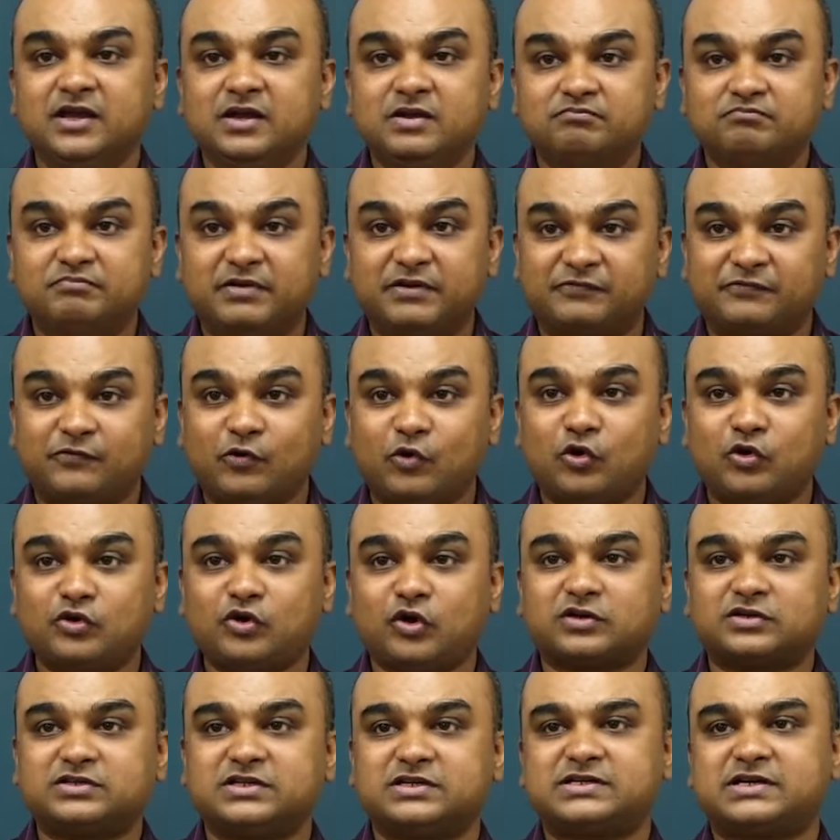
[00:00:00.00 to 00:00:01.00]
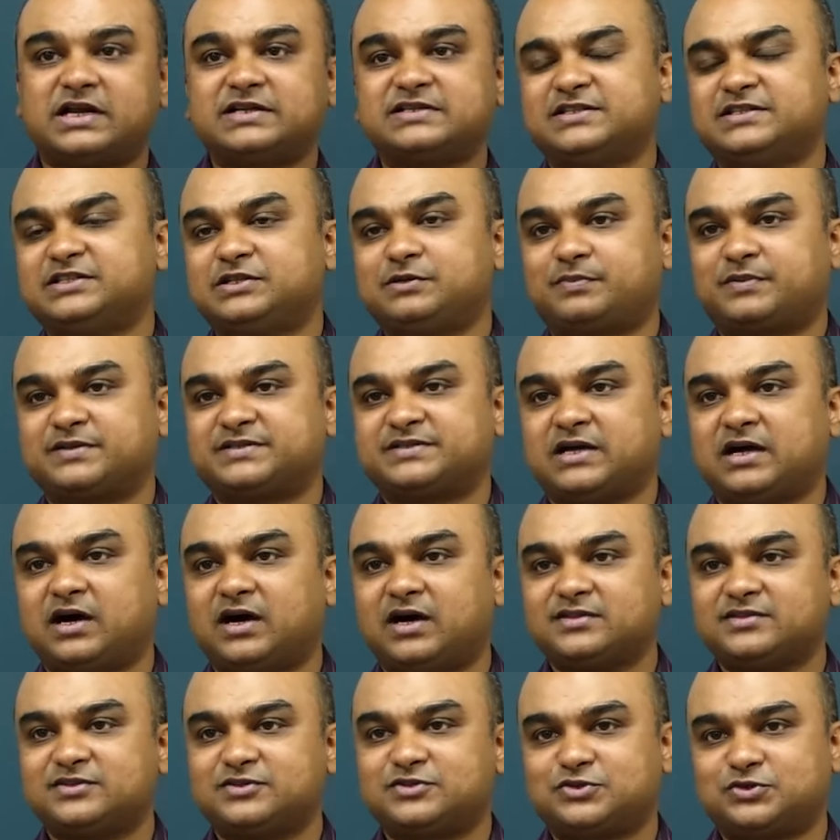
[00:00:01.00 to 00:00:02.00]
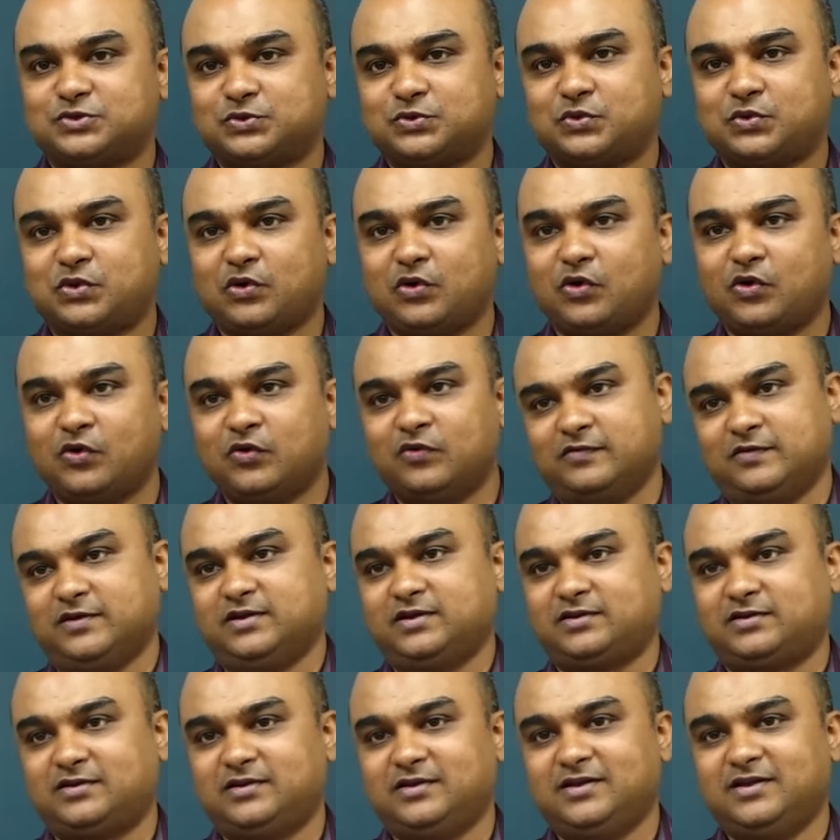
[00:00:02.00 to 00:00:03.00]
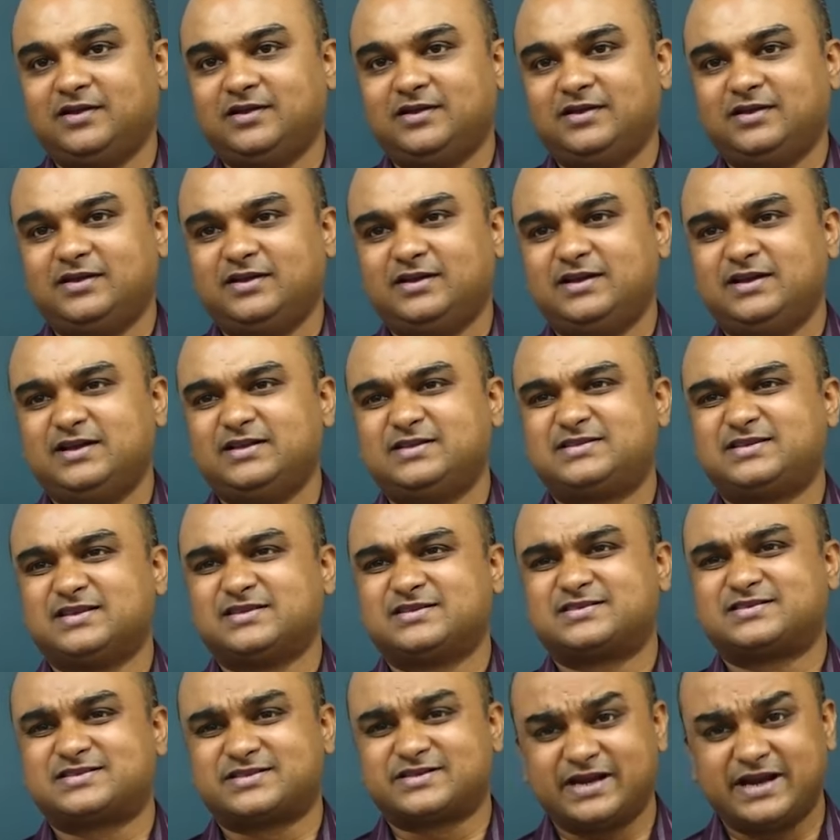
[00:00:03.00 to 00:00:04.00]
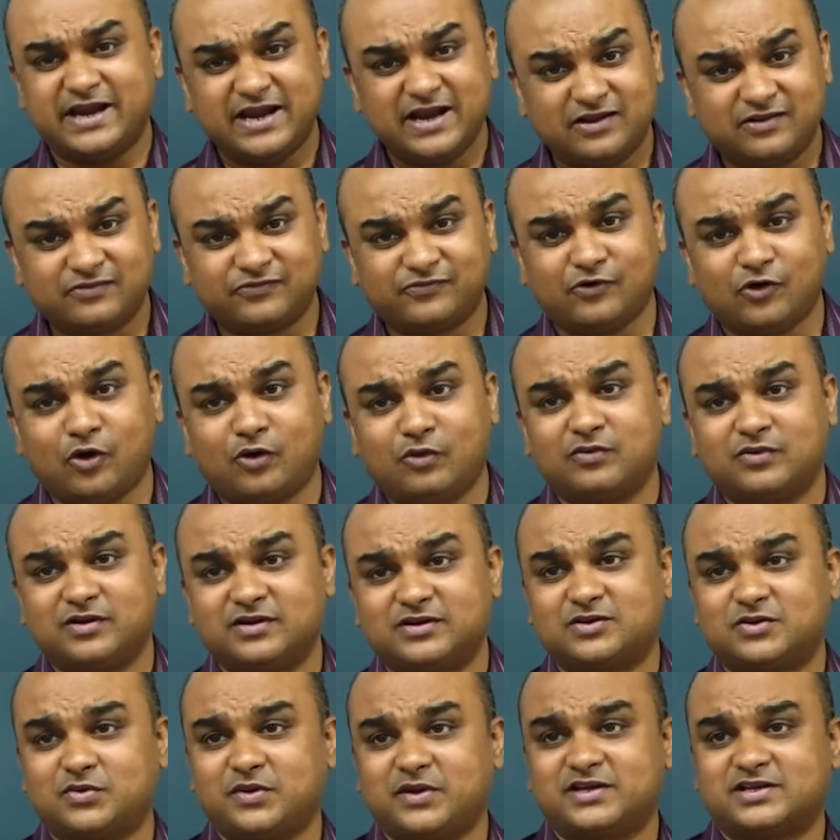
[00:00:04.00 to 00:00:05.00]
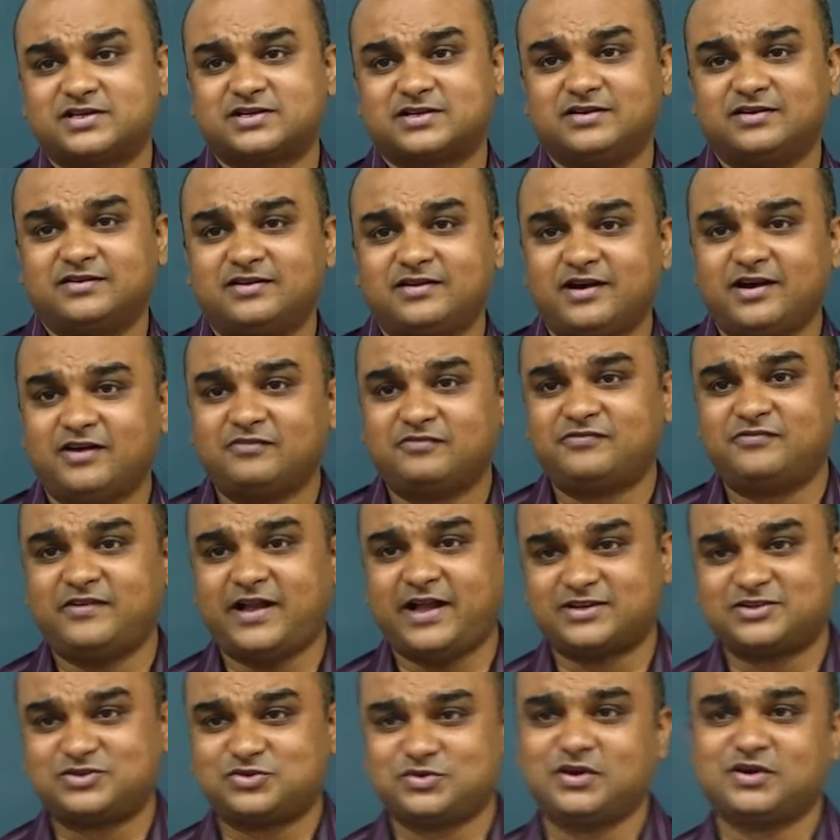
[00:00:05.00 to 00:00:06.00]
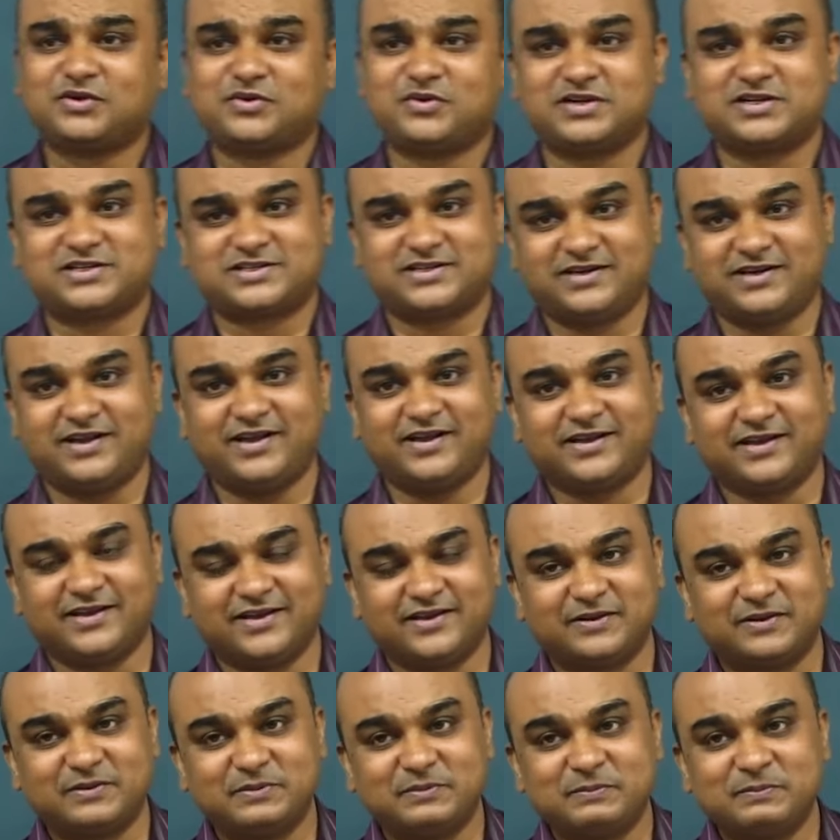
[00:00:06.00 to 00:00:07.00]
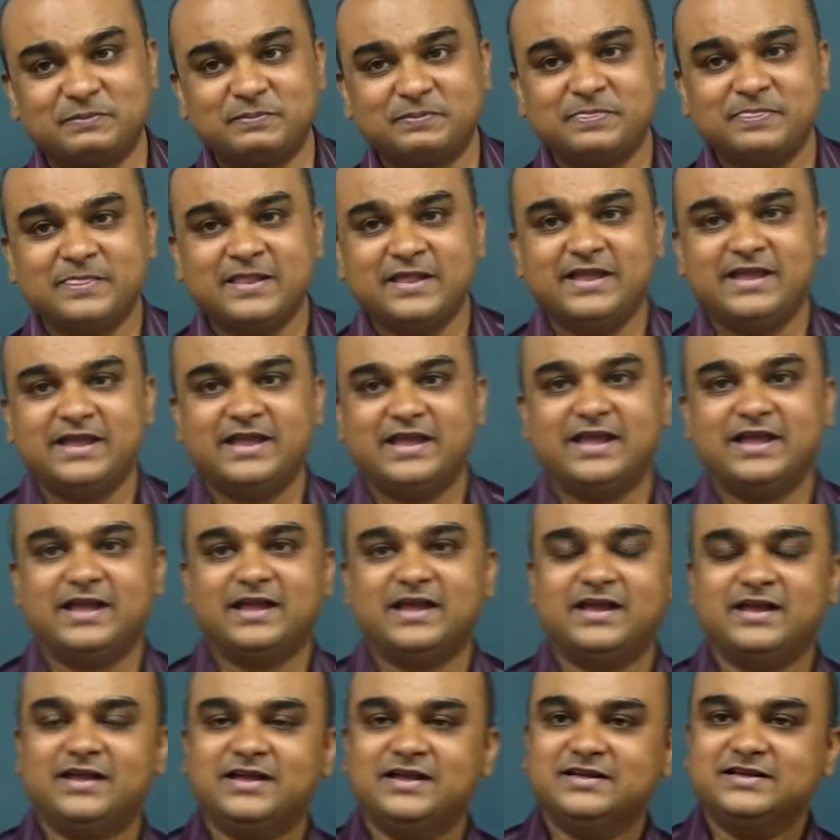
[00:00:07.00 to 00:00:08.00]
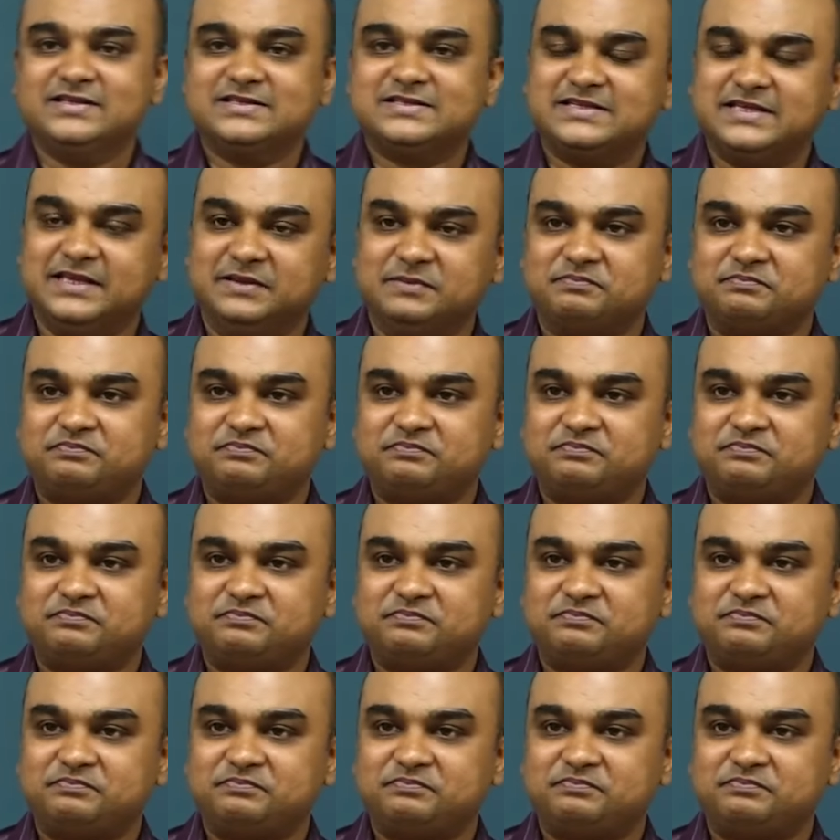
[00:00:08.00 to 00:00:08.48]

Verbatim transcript: before Doctor Rajendra Prasad took over? It's a straightforward question, a factual question again. See,